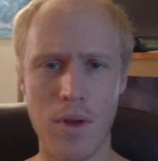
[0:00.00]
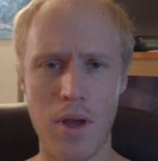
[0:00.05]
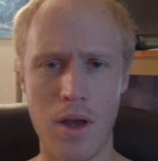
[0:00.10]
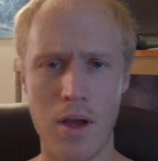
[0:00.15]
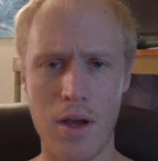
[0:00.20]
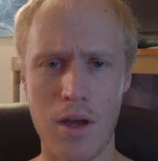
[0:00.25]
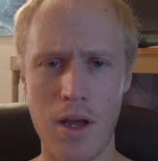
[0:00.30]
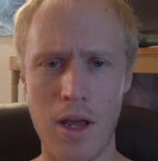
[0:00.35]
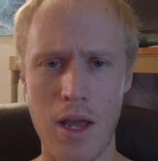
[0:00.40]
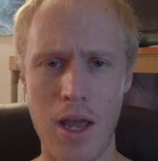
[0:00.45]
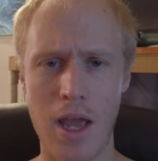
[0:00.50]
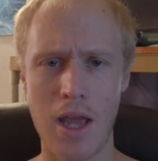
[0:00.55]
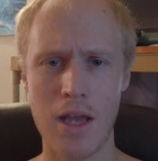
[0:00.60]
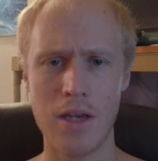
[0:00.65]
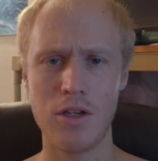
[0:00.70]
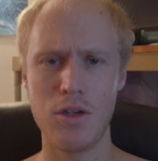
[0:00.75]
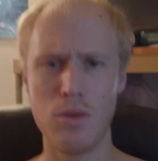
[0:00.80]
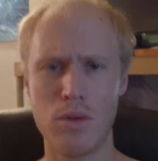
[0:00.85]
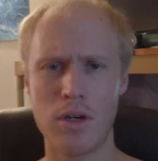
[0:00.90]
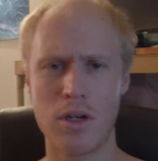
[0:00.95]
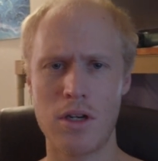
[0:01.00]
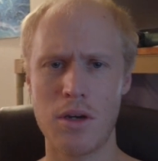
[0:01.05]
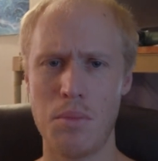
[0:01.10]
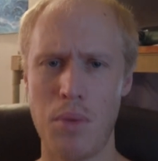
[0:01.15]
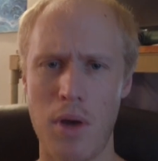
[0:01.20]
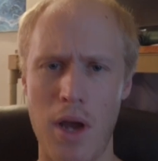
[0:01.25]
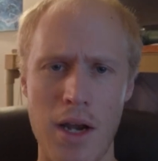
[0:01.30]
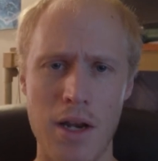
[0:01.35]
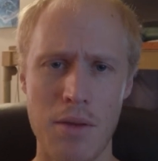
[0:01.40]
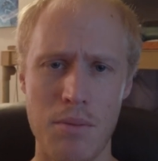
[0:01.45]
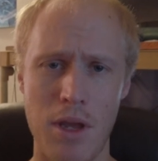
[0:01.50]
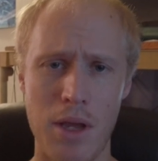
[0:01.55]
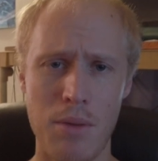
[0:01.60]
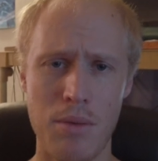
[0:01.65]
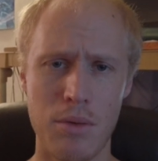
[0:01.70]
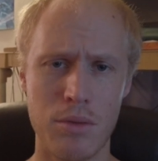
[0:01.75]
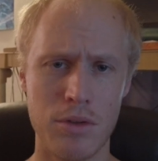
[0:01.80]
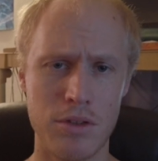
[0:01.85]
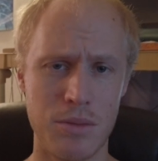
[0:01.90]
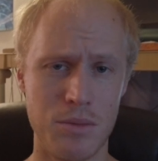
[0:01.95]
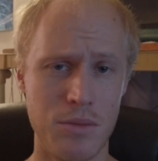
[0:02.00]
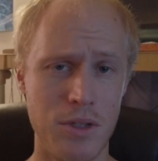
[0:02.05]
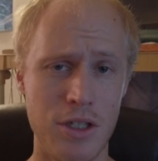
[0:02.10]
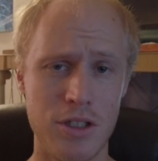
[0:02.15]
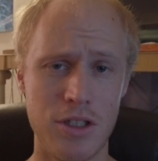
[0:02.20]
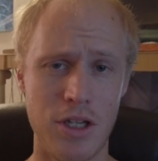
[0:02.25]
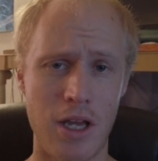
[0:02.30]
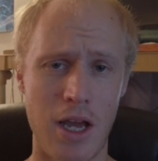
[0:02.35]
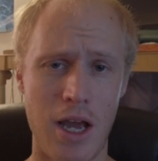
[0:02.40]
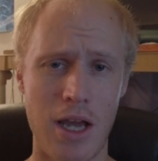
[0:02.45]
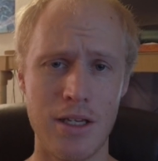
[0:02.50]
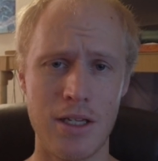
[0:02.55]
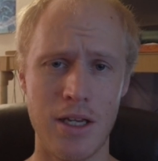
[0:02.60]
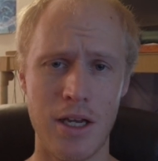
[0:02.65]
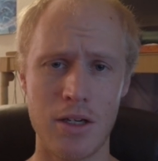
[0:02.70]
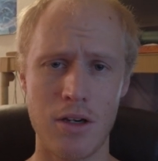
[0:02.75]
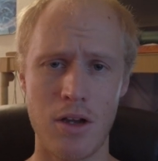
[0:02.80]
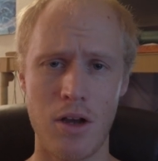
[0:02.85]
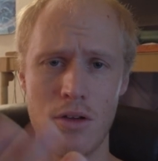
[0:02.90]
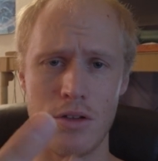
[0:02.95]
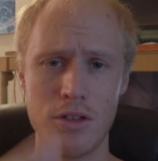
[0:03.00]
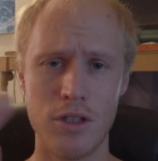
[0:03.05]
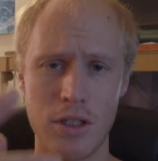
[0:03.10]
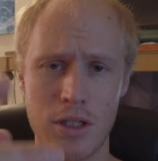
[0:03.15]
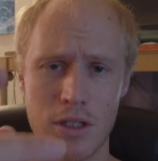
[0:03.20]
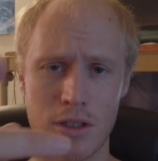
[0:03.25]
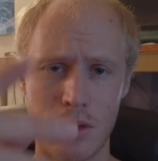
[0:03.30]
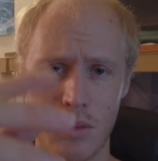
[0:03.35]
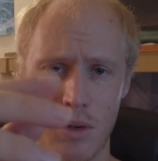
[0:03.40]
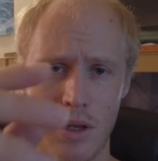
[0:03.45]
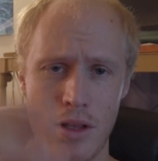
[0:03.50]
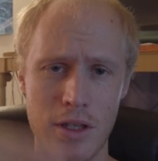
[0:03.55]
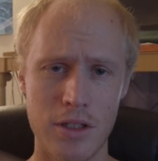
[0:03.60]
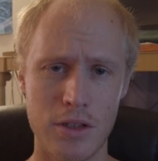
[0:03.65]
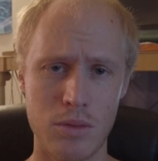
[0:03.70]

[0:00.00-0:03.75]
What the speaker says: And you could combine it maybe with some DJI technology, because the way